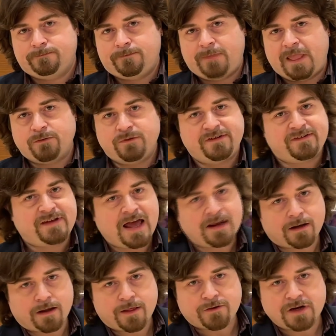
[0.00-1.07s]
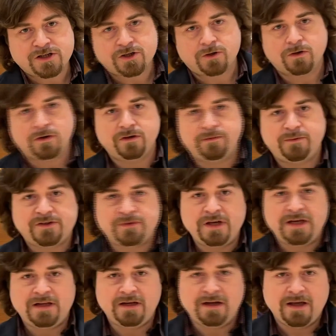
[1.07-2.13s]
And we stand on a threshold
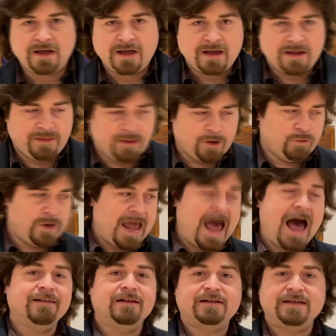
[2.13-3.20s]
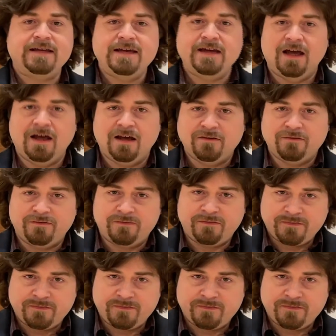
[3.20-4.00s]
between the reality of